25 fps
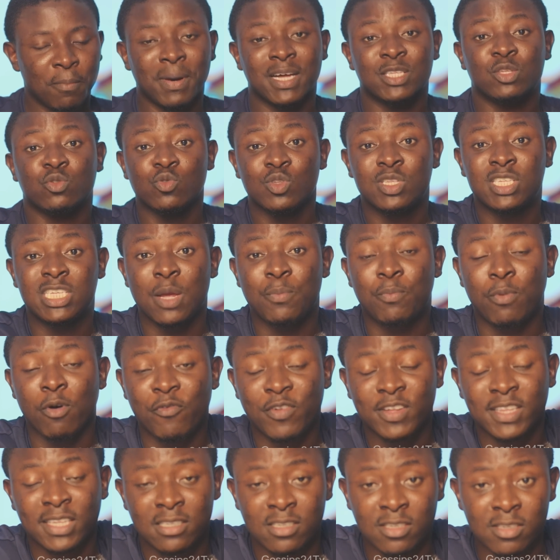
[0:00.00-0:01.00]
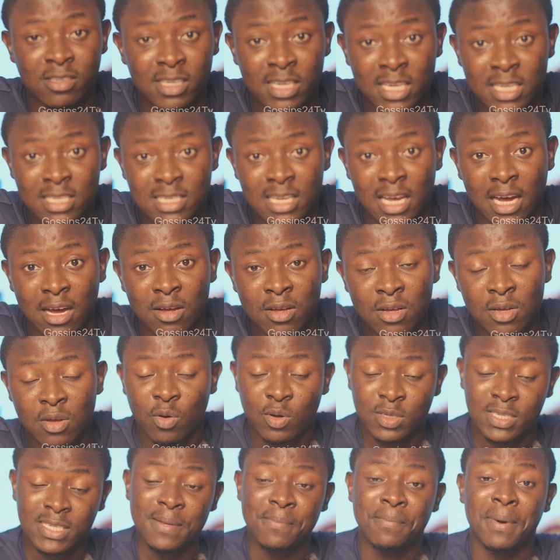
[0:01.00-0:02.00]
But Uti Prophet and Gaisie,
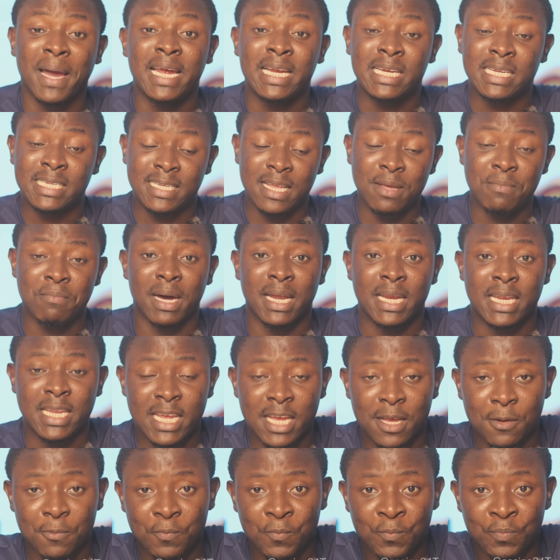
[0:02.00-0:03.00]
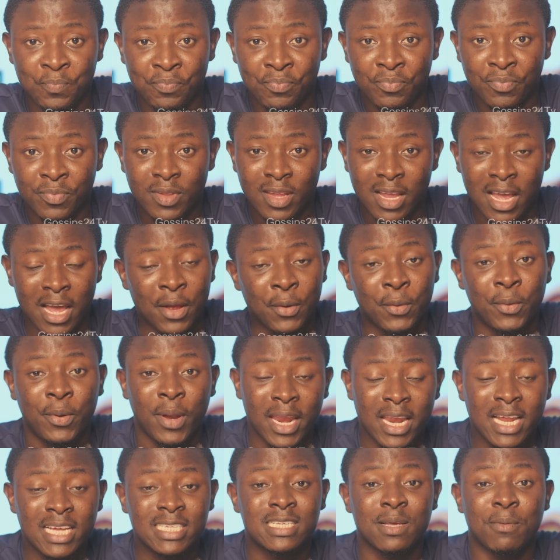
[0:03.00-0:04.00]
or say by December, dear, and
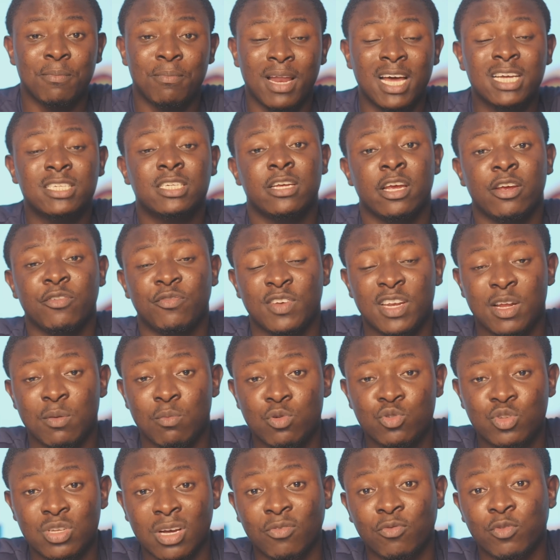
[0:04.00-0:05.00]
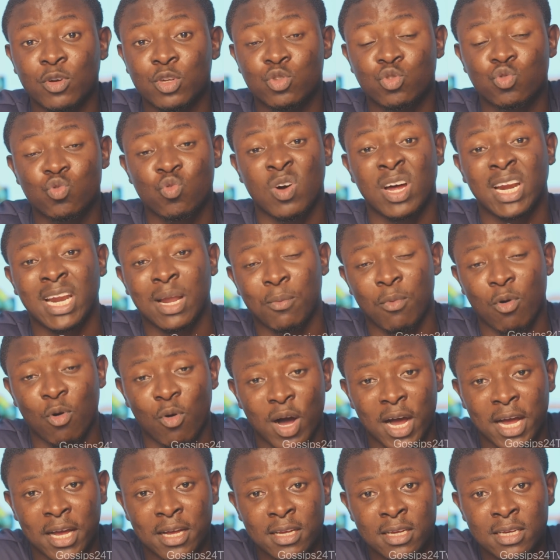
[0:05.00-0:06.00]
Shana said Black Sherif in the bush for 2-1
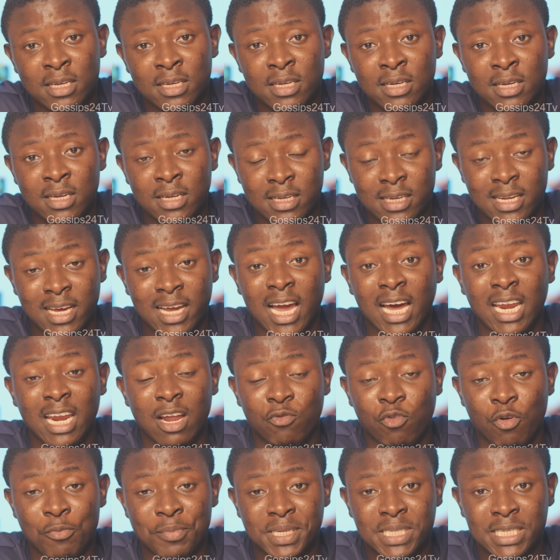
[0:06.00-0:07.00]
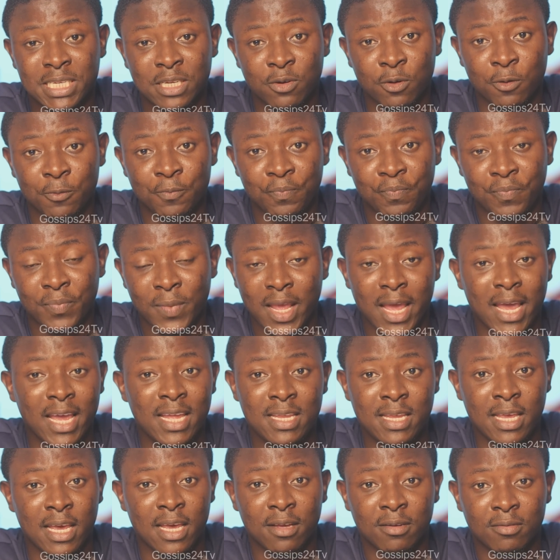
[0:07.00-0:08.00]
more, they're gonna for better, no,
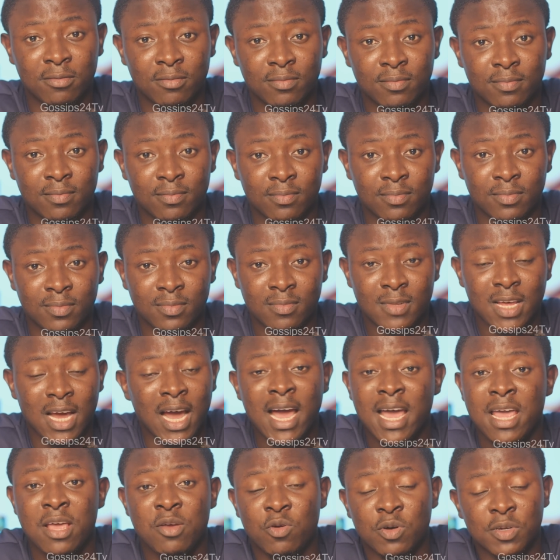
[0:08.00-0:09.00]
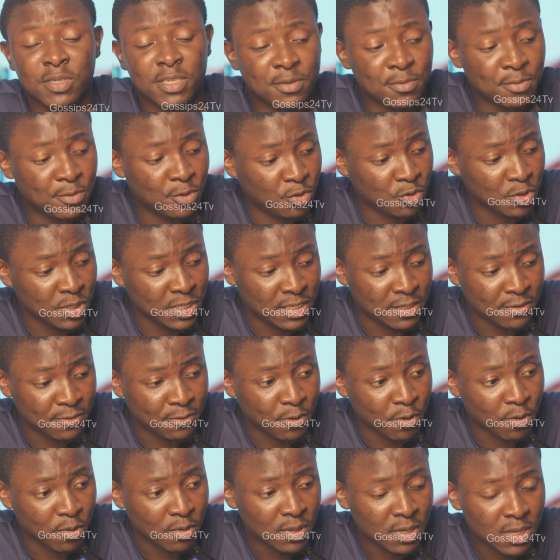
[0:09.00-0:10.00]
and yeah, I gossip
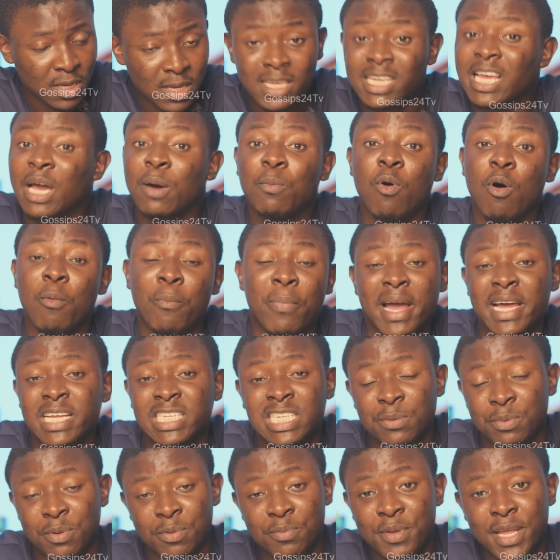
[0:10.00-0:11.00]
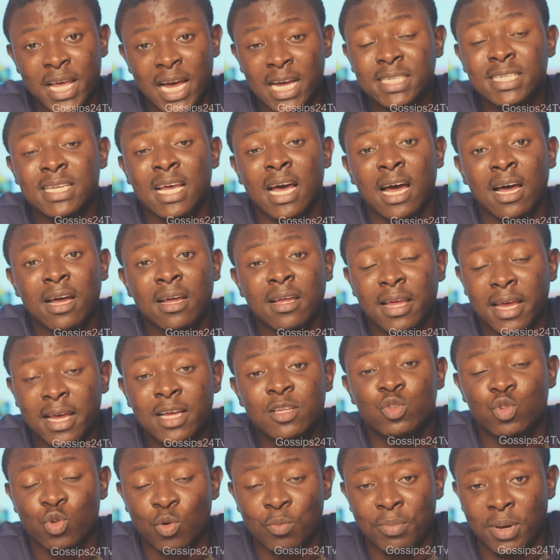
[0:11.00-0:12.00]
24. Yeah, one piece of Biasa
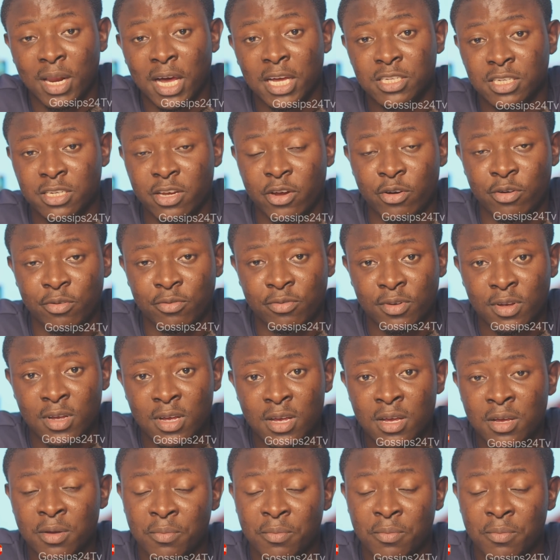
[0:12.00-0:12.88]
and to Black Sherif.